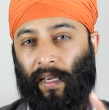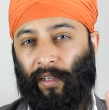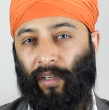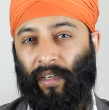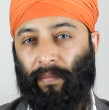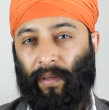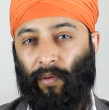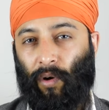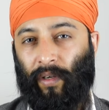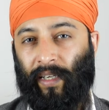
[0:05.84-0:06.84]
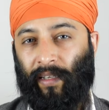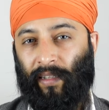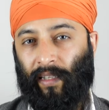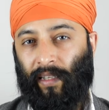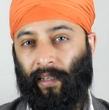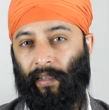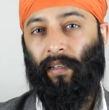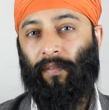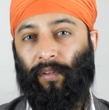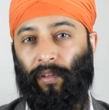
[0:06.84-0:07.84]
And you're going to be wrong in thinking
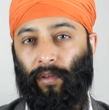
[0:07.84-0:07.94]
if the